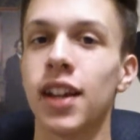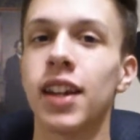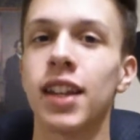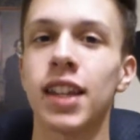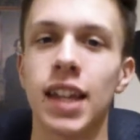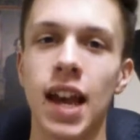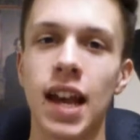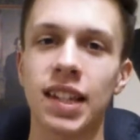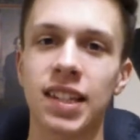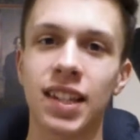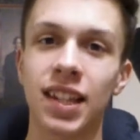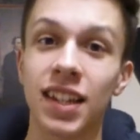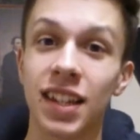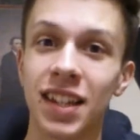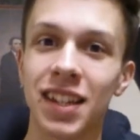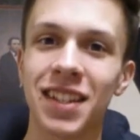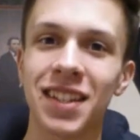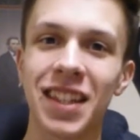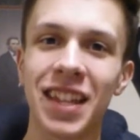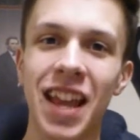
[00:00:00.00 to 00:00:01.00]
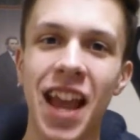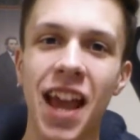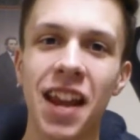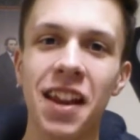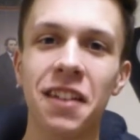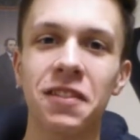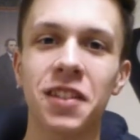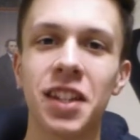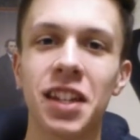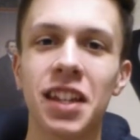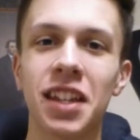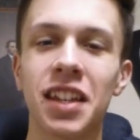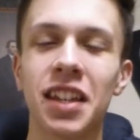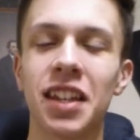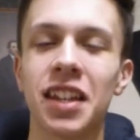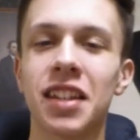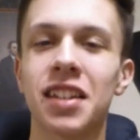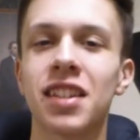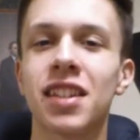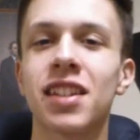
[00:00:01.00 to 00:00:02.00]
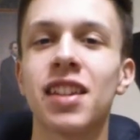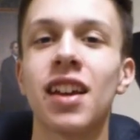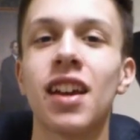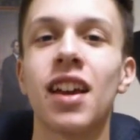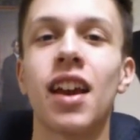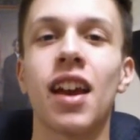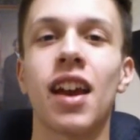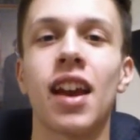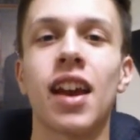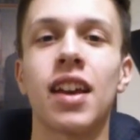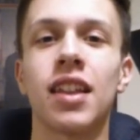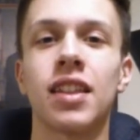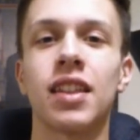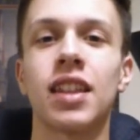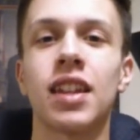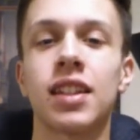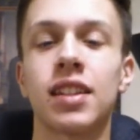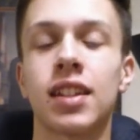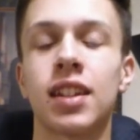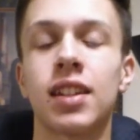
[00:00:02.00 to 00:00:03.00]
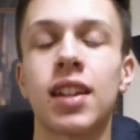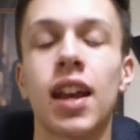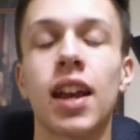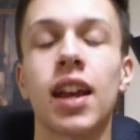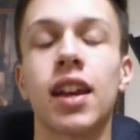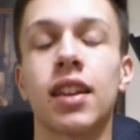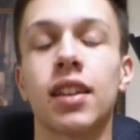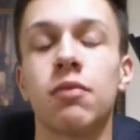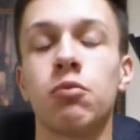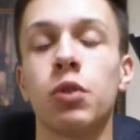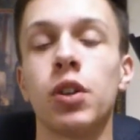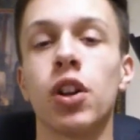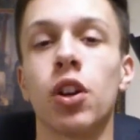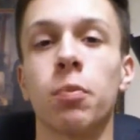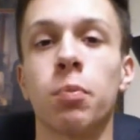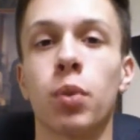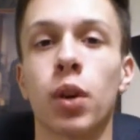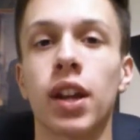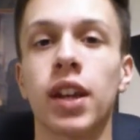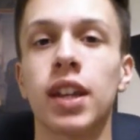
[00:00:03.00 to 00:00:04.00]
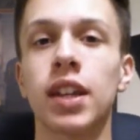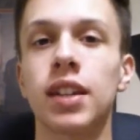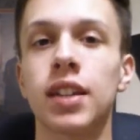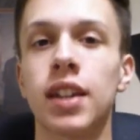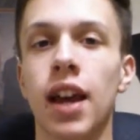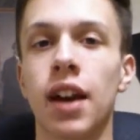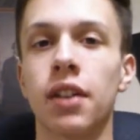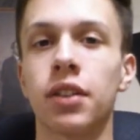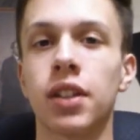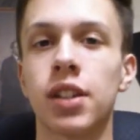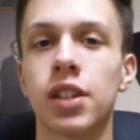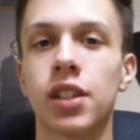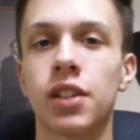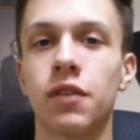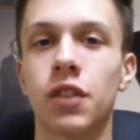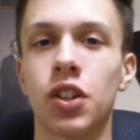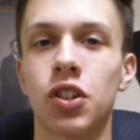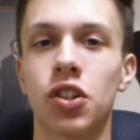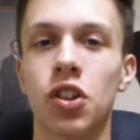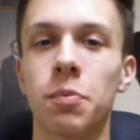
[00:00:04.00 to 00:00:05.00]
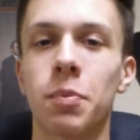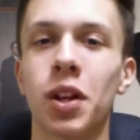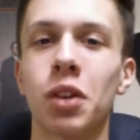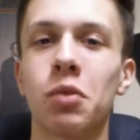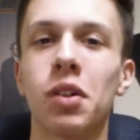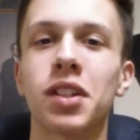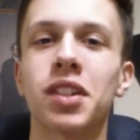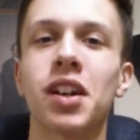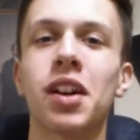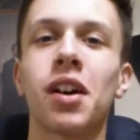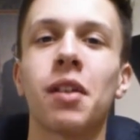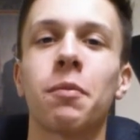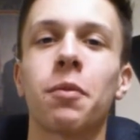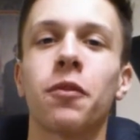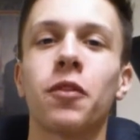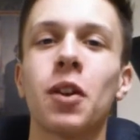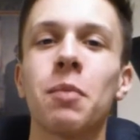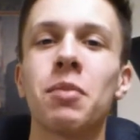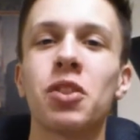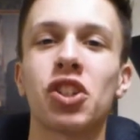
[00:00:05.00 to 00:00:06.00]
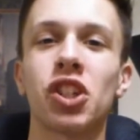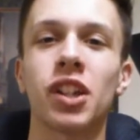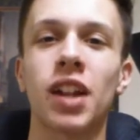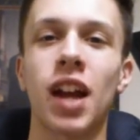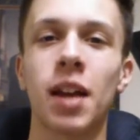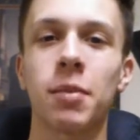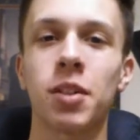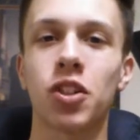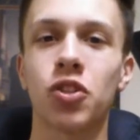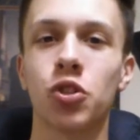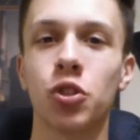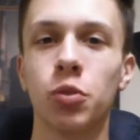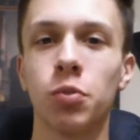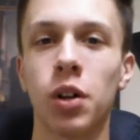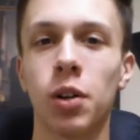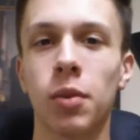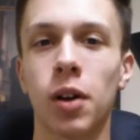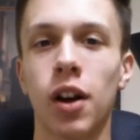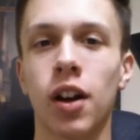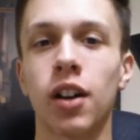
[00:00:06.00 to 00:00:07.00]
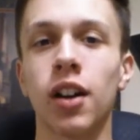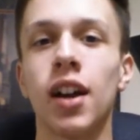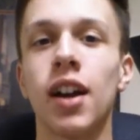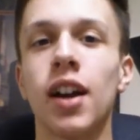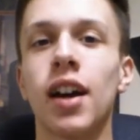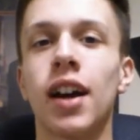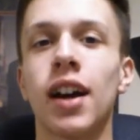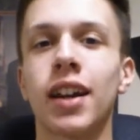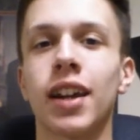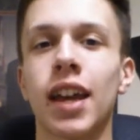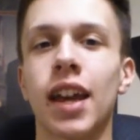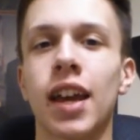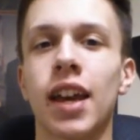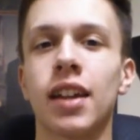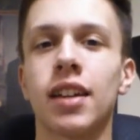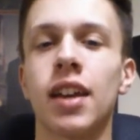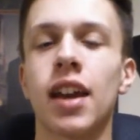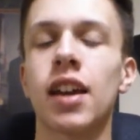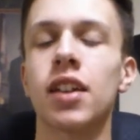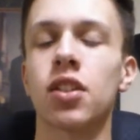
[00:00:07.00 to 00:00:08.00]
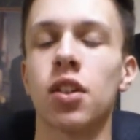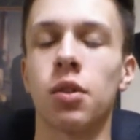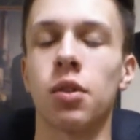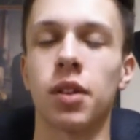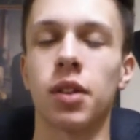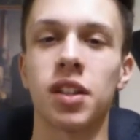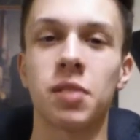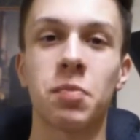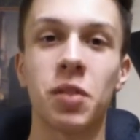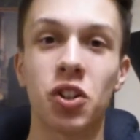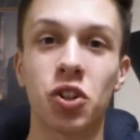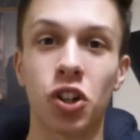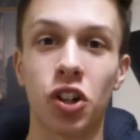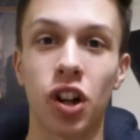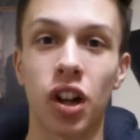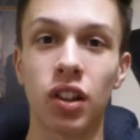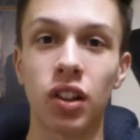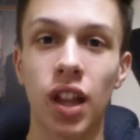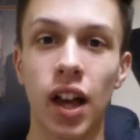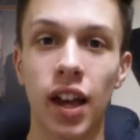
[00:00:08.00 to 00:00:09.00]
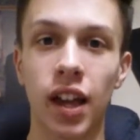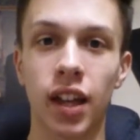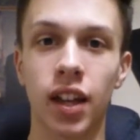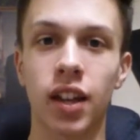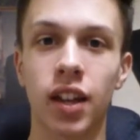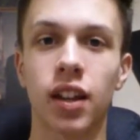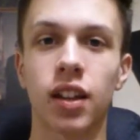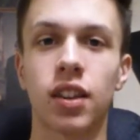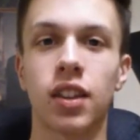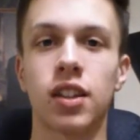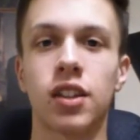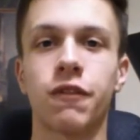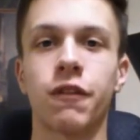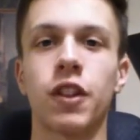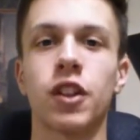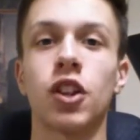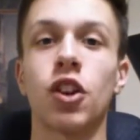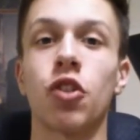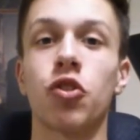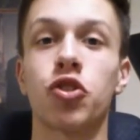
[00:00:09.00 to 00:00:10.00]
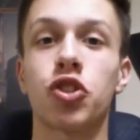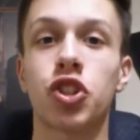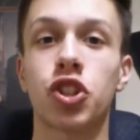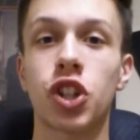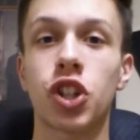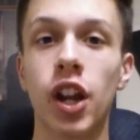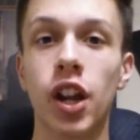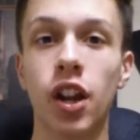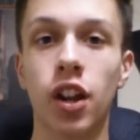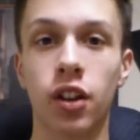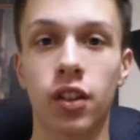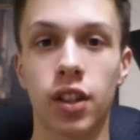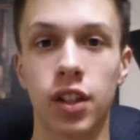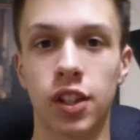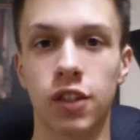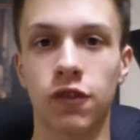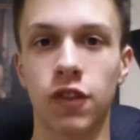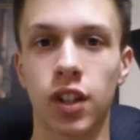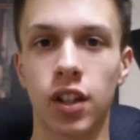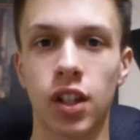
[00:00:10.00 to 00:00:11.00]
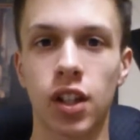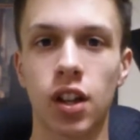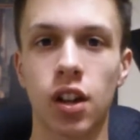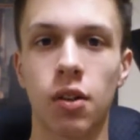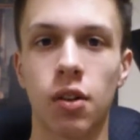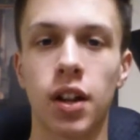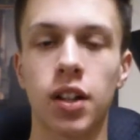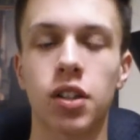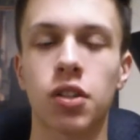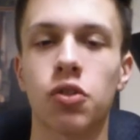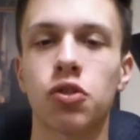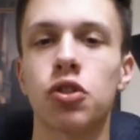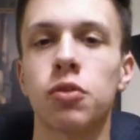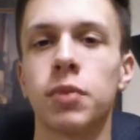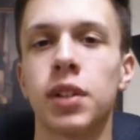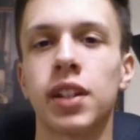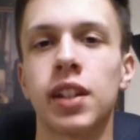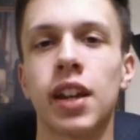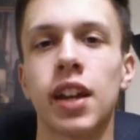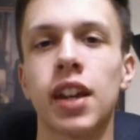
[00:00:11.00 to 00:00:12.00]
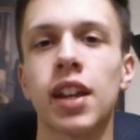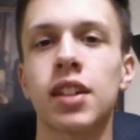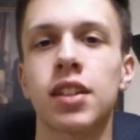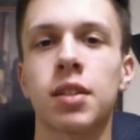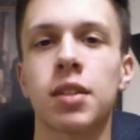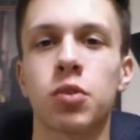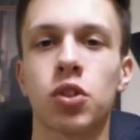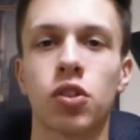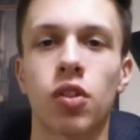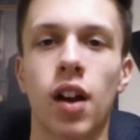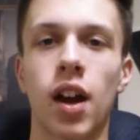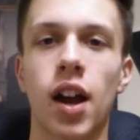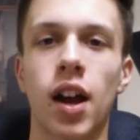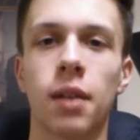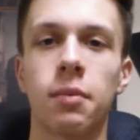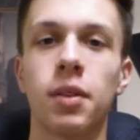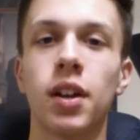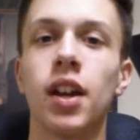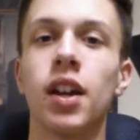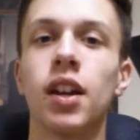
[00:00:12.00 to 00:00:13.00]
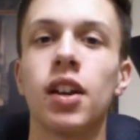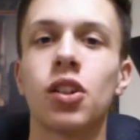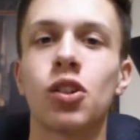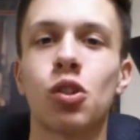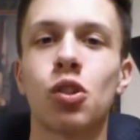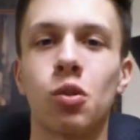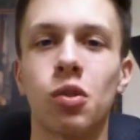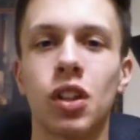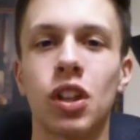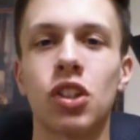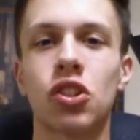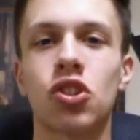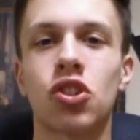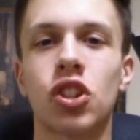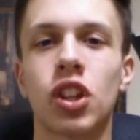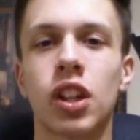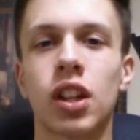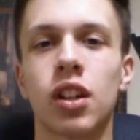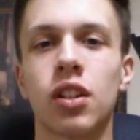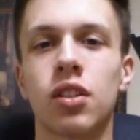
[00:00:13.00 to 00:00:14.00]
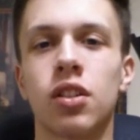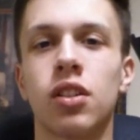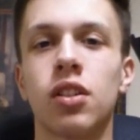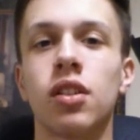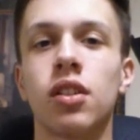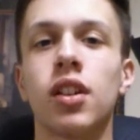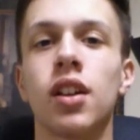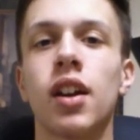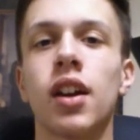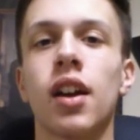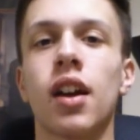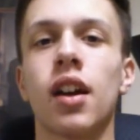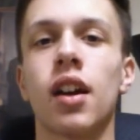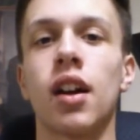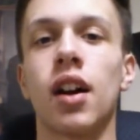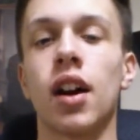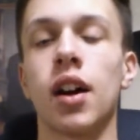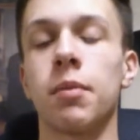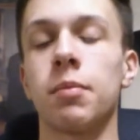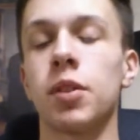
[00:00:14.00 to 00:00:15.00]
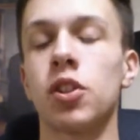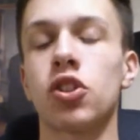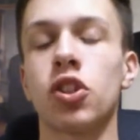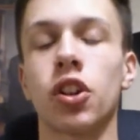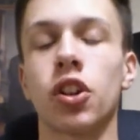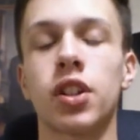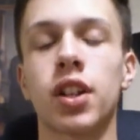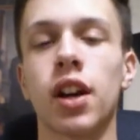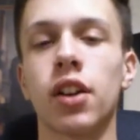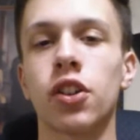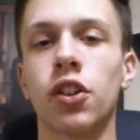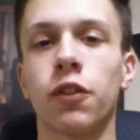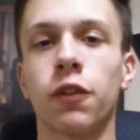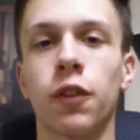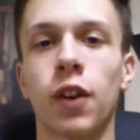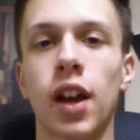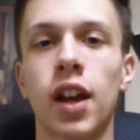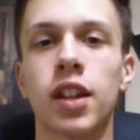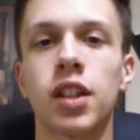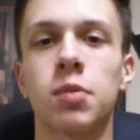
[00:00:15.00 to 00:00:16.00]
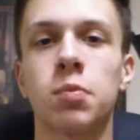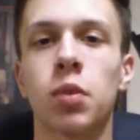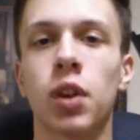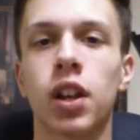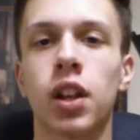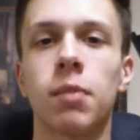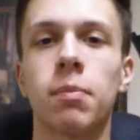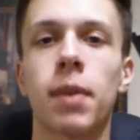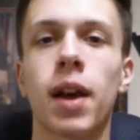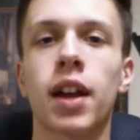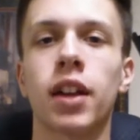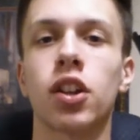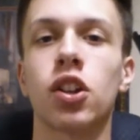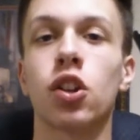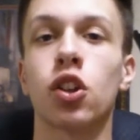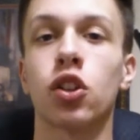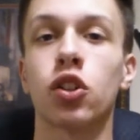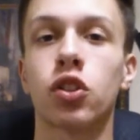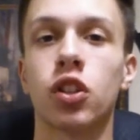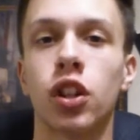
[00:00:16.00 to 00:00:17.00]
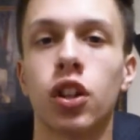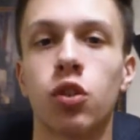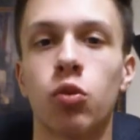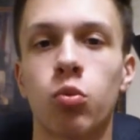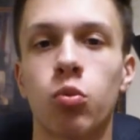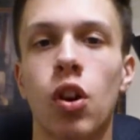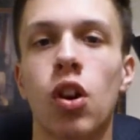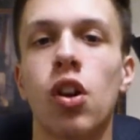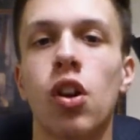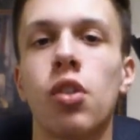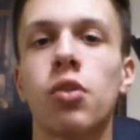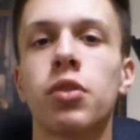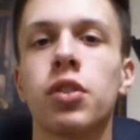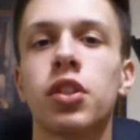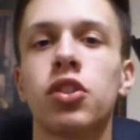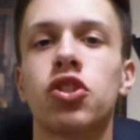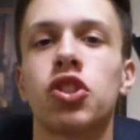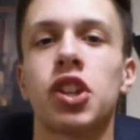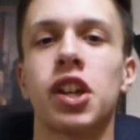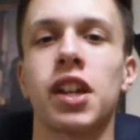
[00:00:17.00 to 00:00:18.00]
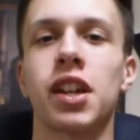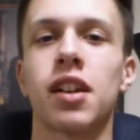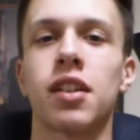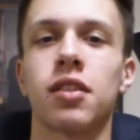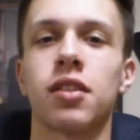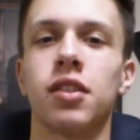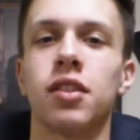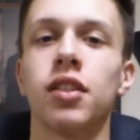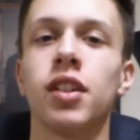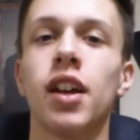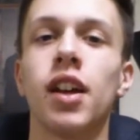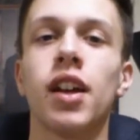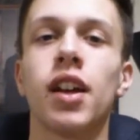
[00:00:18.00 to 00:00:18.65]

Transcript: Yes, it is the NFC East, and today we are breaking down this division. A big what's up from Michigan. I'm Andrew Wilbar. Again, as always, be sure to like this video, share this video on social media, and subscribe to this channel. Be sure to tell your friends, bring them back here to grow the channel.